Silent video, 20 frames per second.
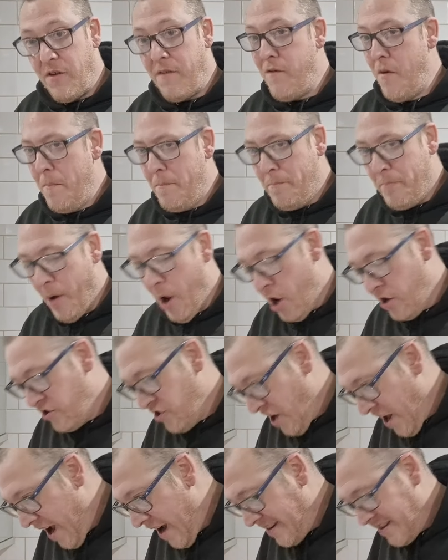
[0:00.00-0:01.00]
for Burns
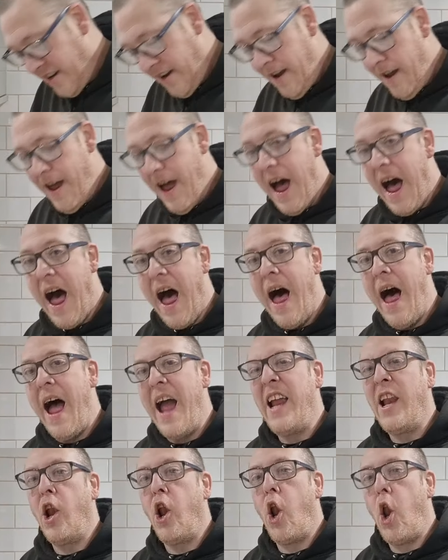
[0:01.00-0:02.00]
Night.
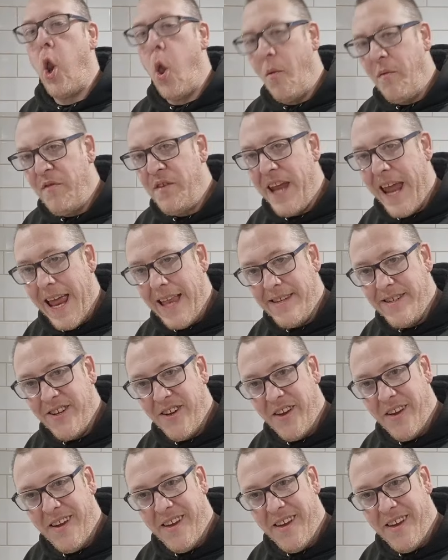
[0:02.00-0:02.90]
I loved it.